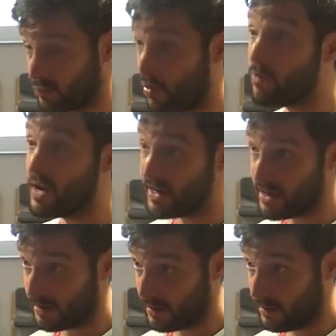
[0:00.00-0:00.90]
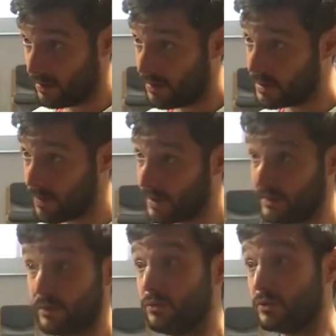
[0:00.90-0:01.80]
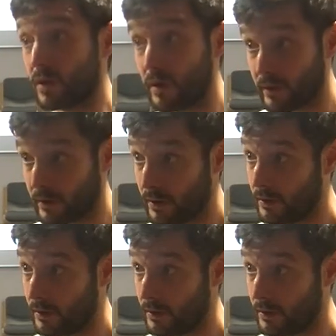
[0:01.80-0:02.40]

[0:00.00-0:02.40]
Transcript: we will need these parties to turn